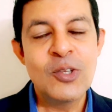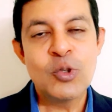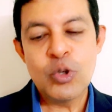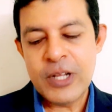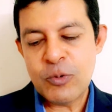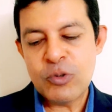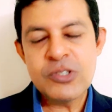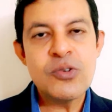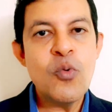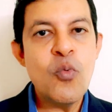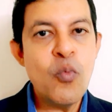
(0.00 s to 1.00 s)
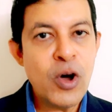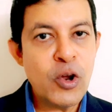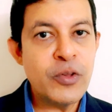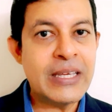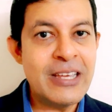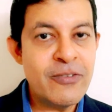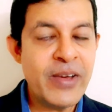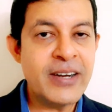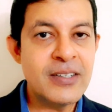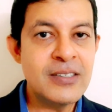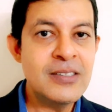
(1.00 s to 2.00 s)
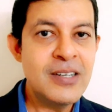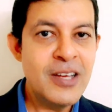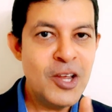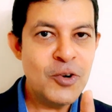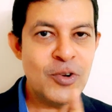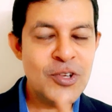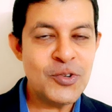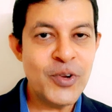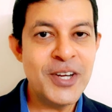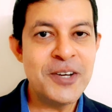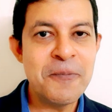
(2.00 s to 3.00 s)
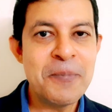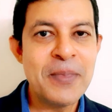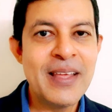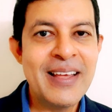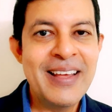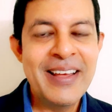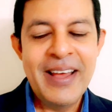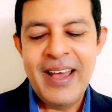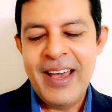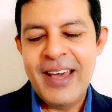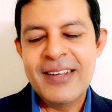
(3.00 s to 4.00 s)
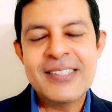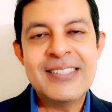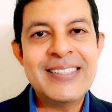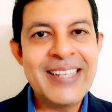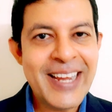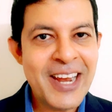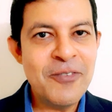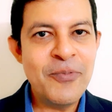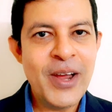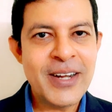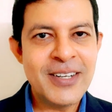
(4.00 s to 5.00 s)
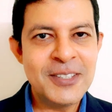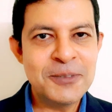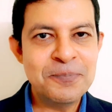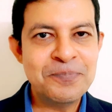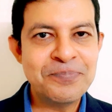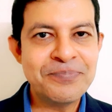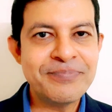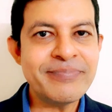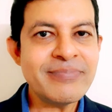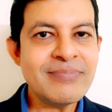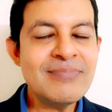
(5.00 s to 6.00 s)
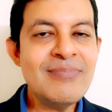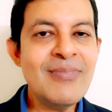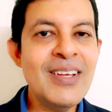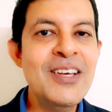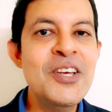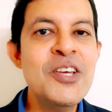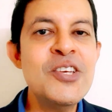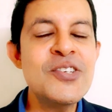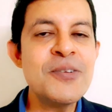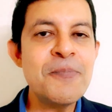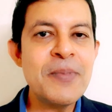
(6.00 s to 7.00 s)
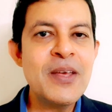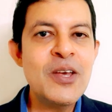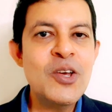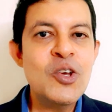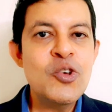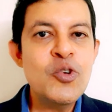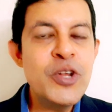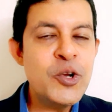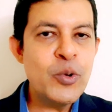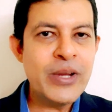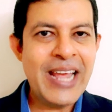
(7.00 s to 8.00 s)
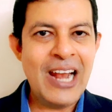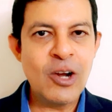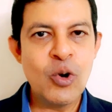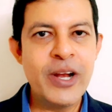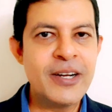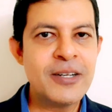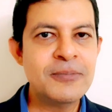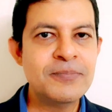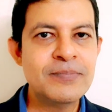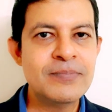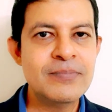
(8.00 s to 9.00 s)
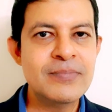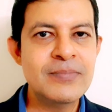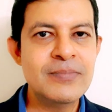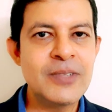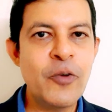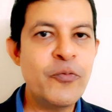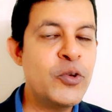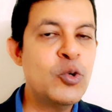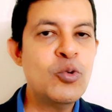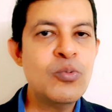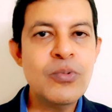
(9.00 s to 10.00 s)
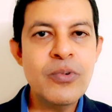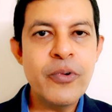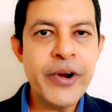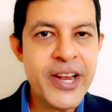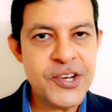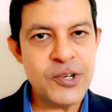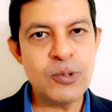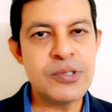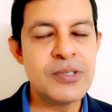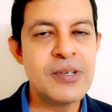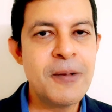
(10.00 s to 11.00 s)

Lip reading: So that was one of the key factor, interest rate. And the second factor is you need to calculate a few ratios.